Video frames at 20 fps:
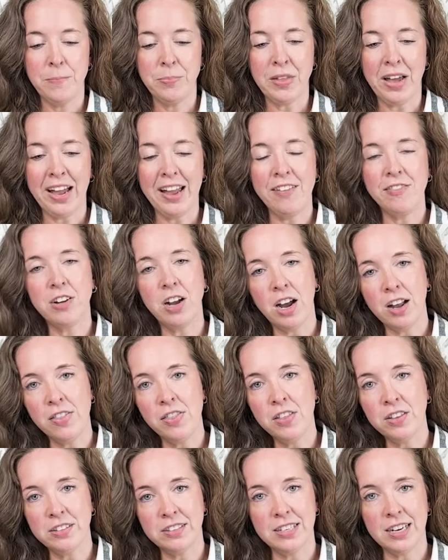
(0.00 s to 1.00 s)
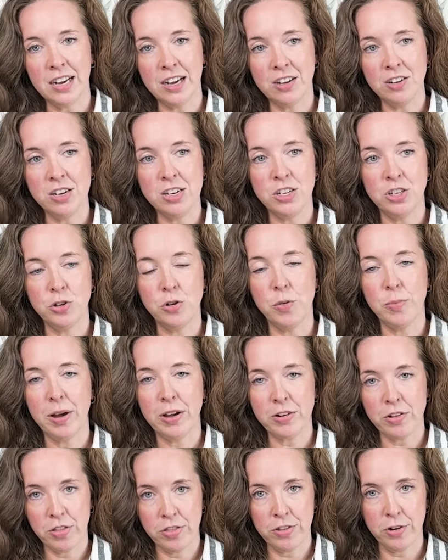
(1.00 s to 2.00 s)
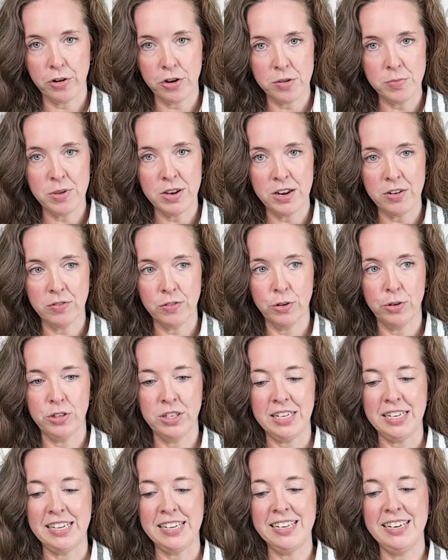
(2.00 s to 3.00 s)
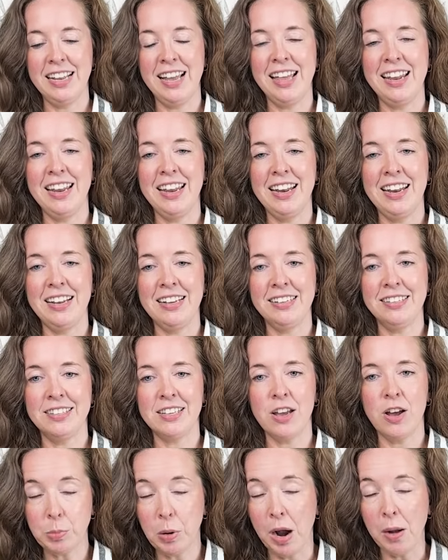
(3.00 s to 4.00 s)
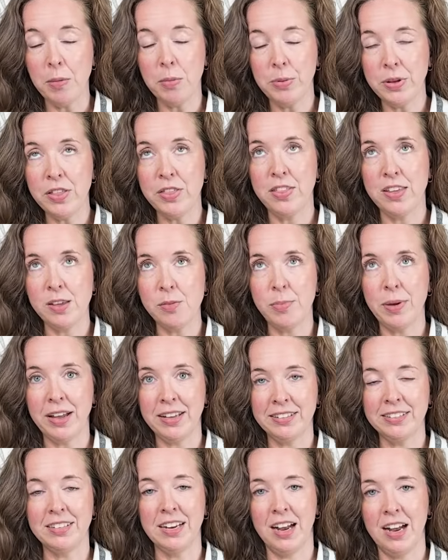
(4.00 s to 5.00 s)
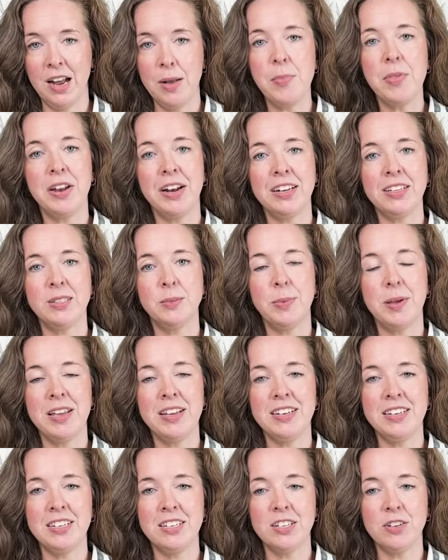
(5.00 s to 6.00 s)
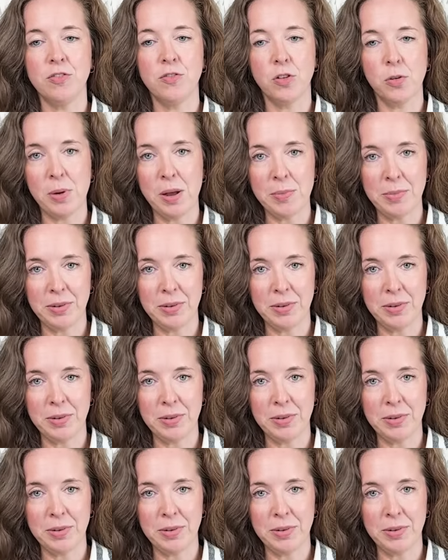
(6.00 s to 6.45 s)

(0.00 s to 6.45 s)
I have gotten this down into about a 30-minute routine, and it is probably the best time that I spend for my